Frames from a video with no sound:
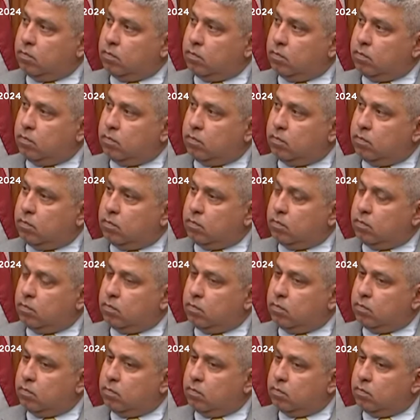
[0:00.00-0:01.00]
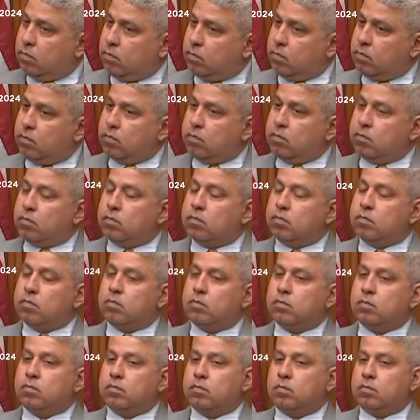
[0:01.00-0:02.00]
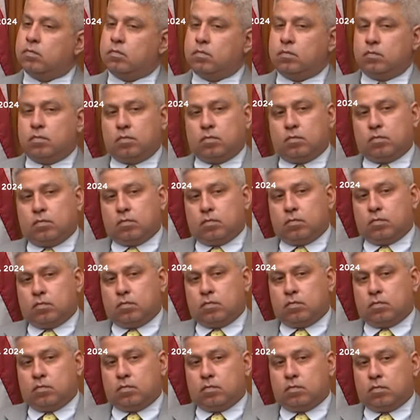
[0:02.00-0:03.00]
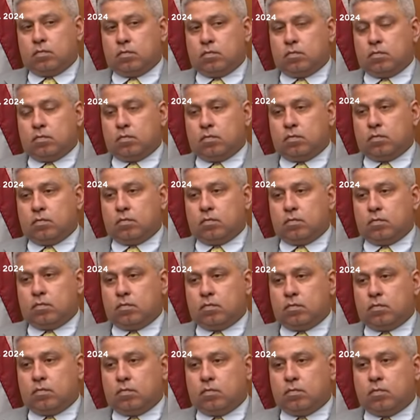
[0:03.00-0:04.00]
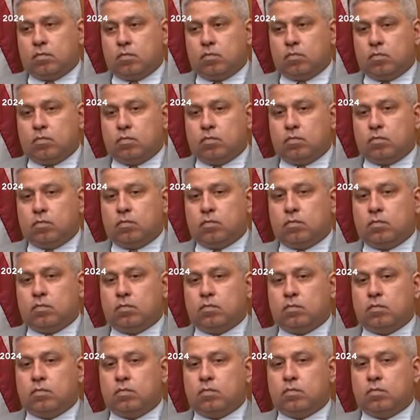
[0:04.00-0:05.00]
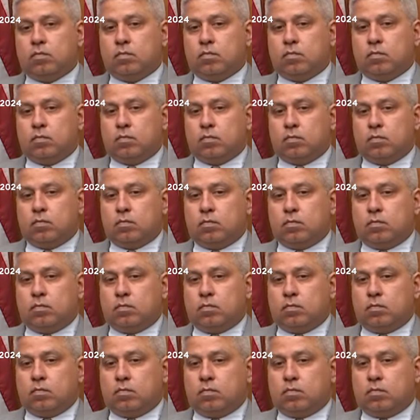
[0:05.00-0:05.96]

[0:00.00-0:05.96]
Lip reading: The person shown says nothing.